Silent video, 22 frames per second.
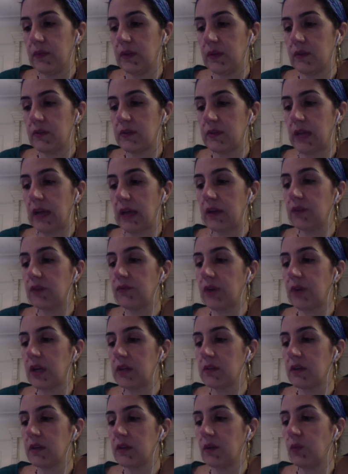
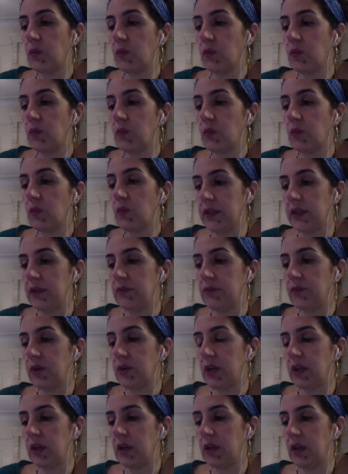Sacrifice of one body
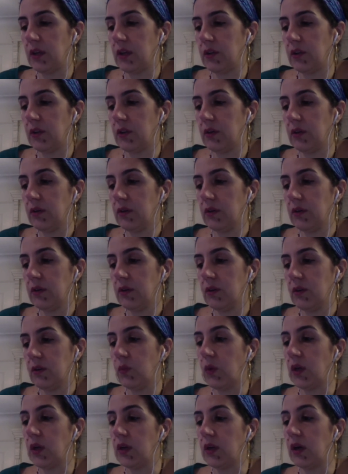for another.
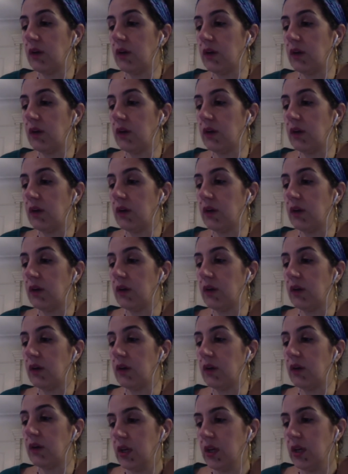one of flesh,
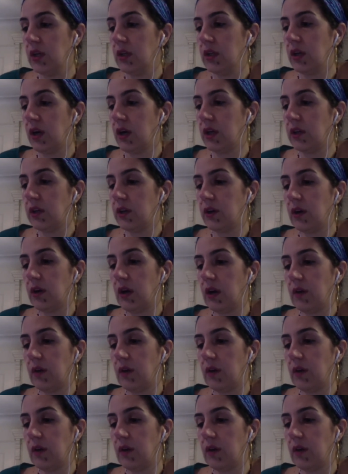the other of